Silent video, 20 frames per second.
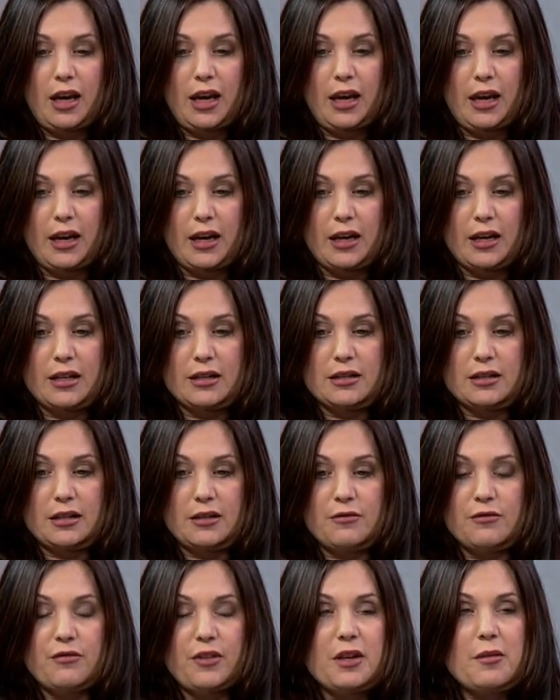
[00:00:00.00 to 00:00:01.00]
And
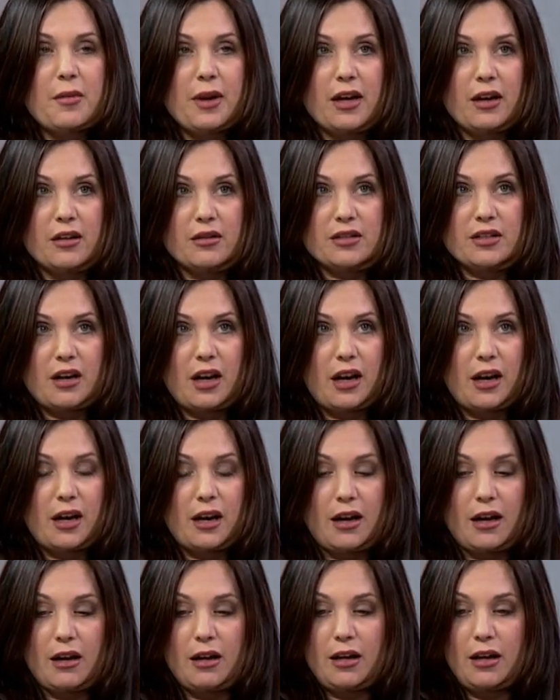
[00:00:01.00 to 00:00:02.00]
in females,
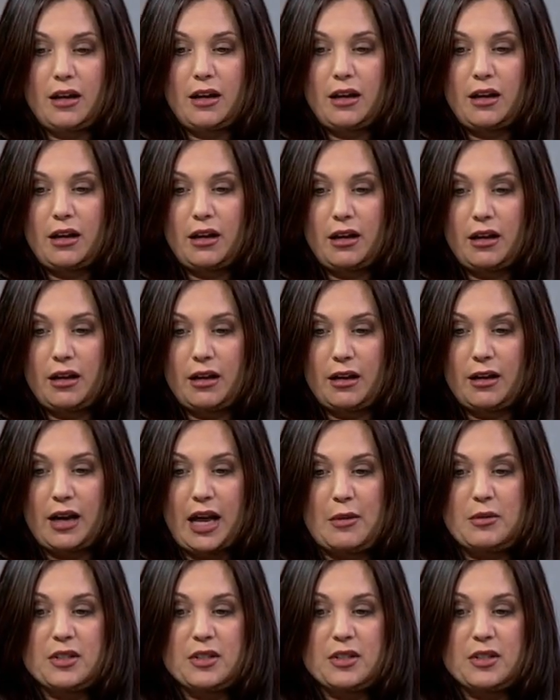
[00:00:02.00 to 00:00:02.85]
an